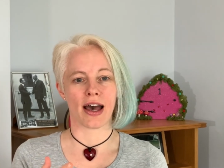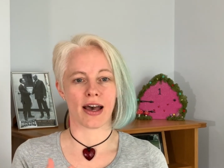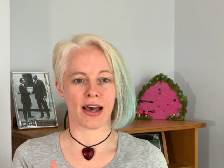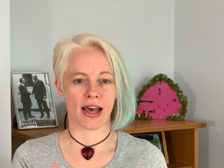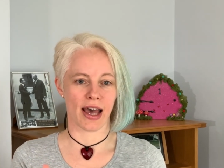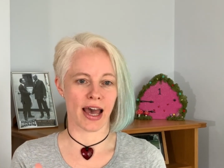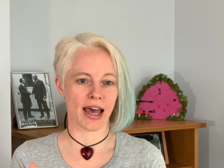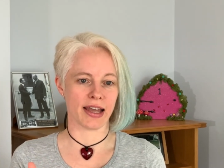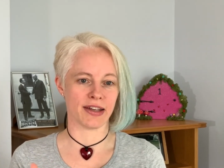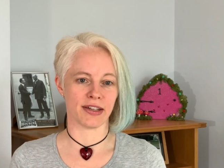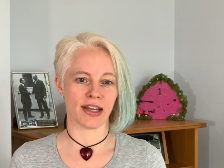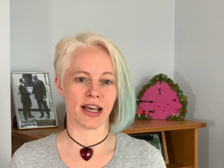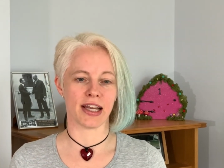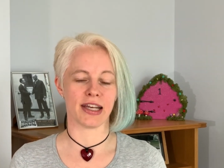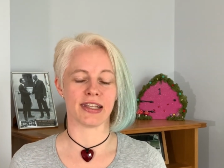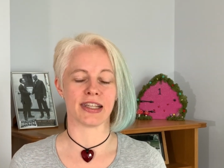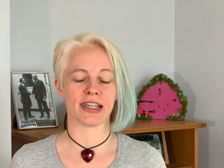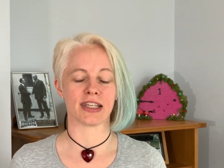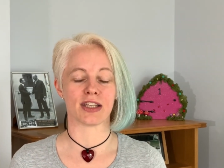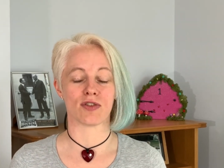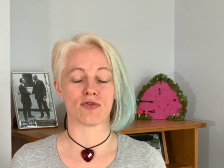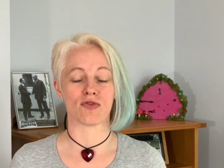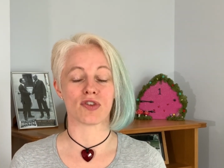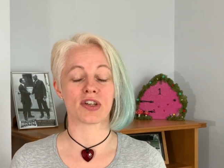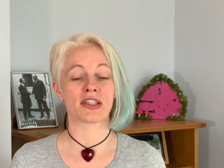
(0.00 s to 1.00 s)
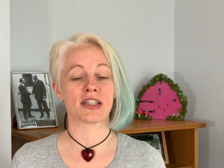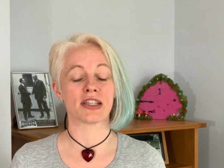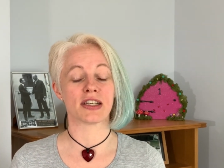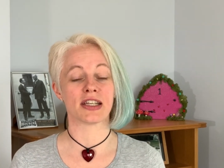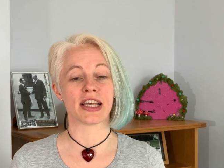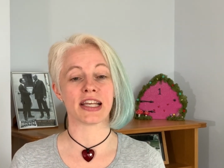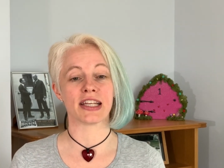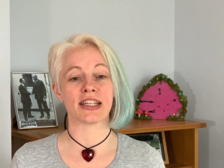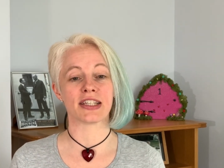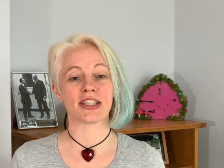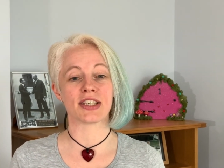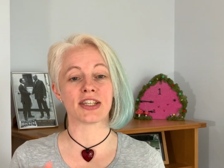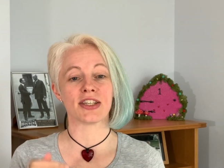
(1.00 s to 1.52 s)
anything you've written
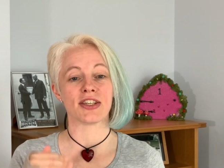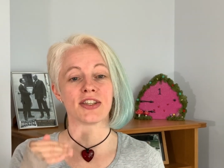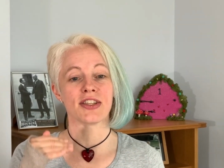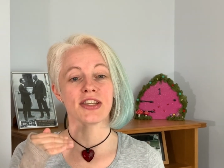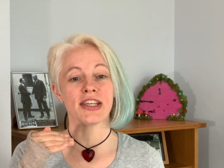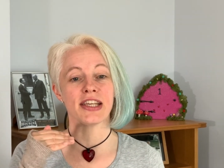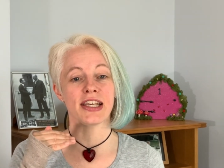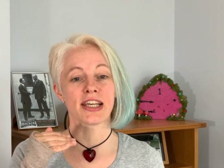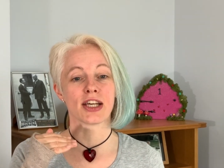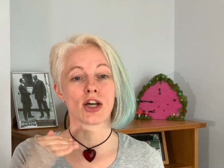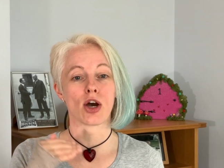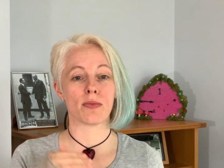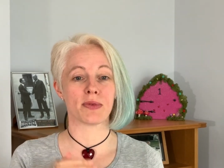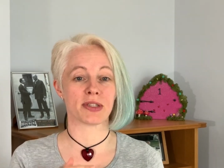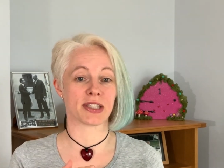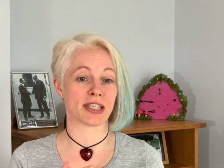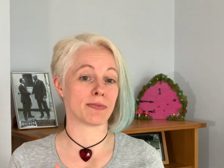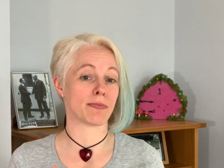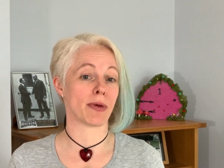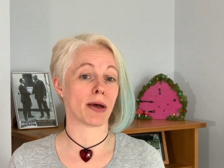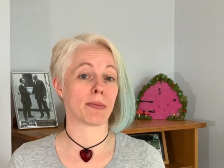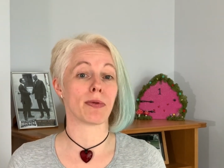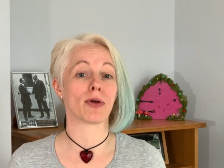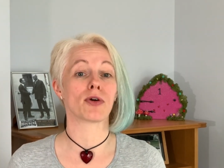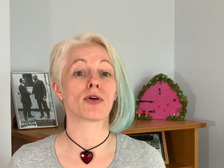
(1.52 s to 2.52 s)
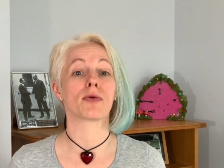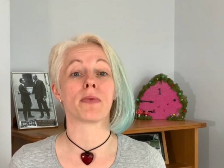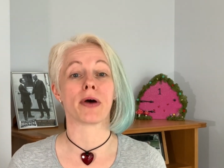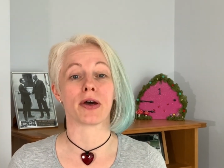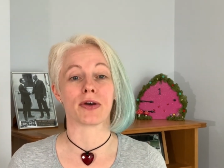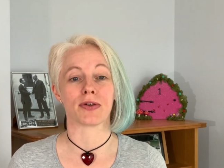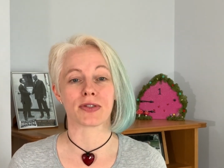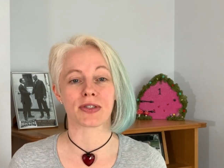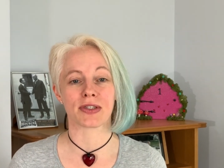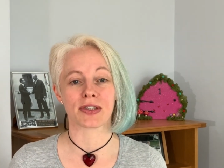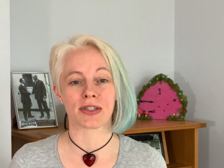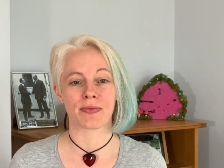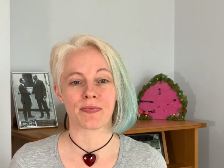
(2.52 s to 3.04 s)
into the comments in my blog
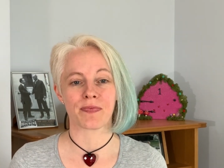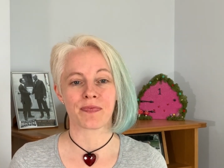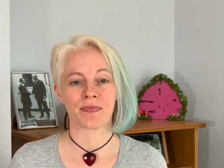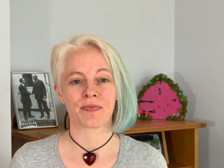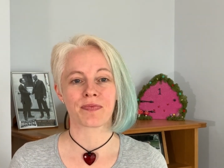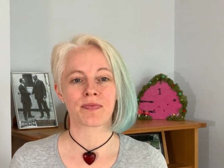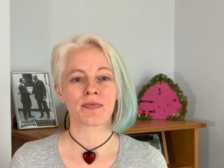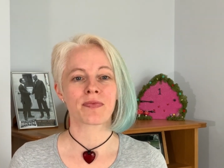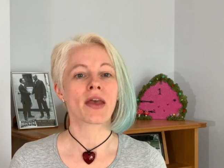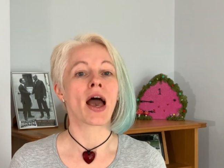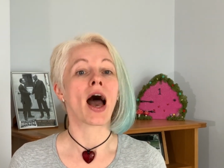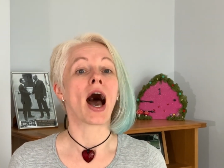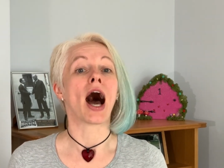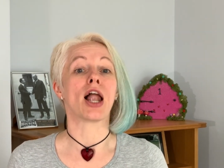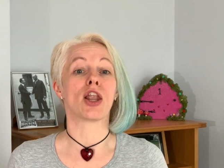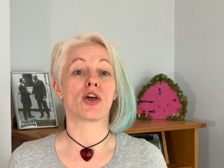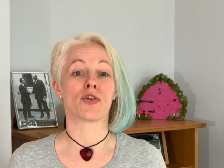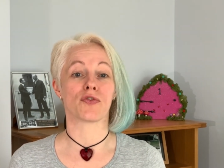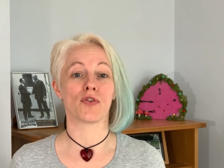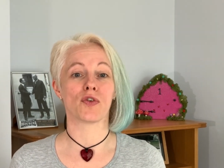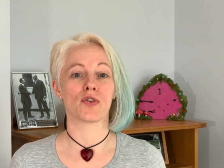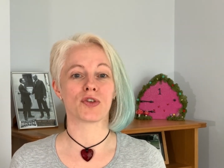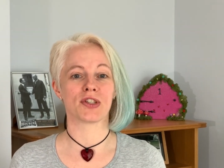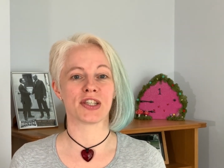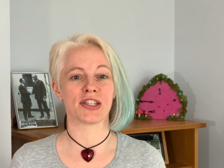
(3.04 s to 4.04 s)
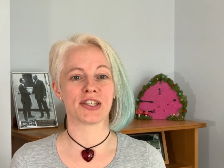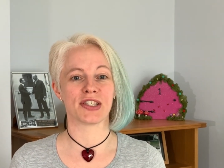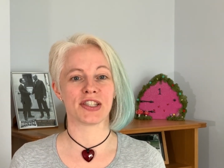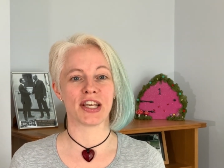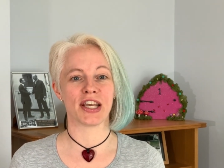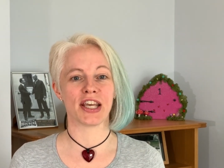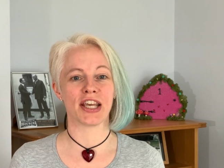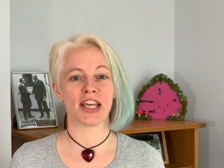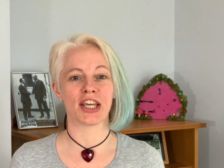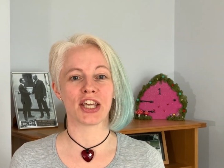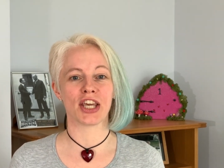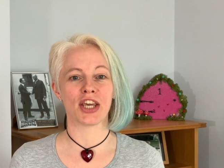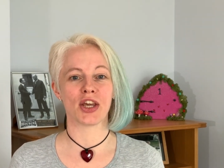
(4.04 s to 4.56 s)
post. I look forward to
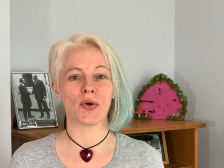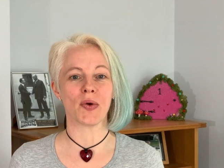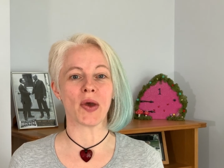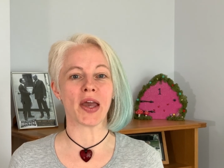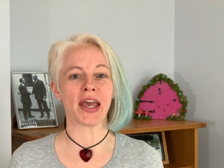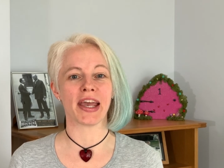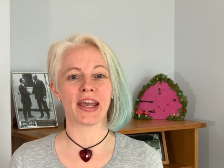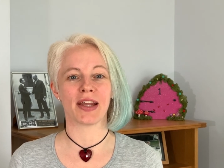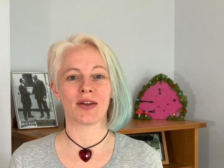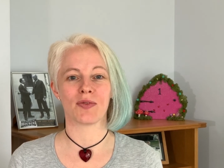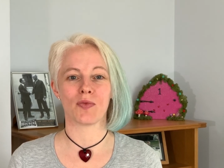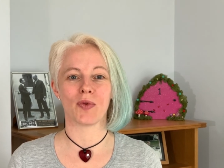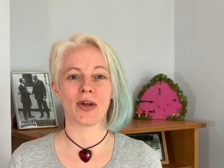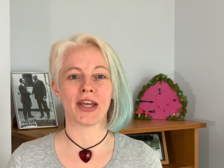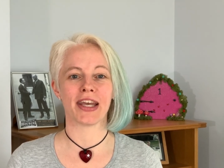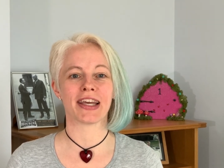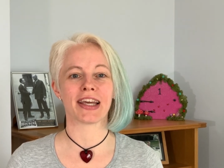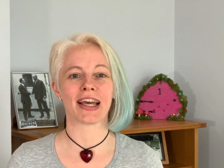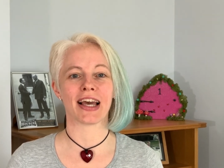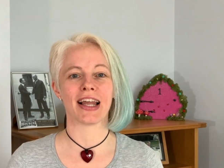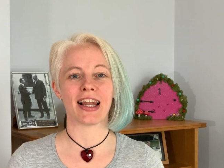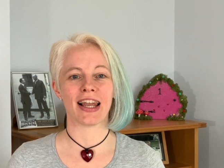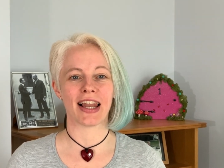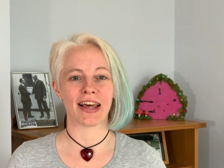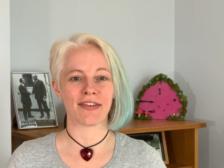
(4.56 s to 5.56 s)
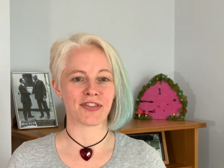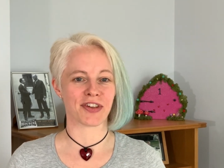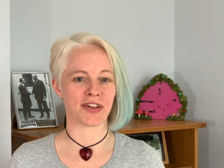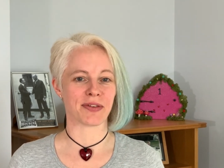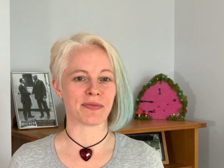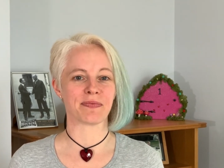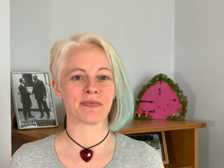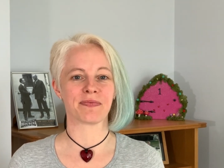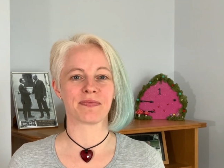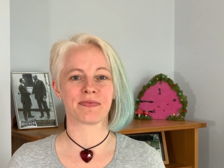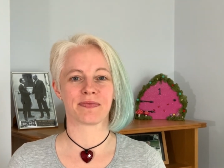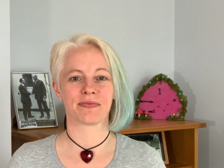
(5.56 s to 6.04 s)
seeing you in week 11.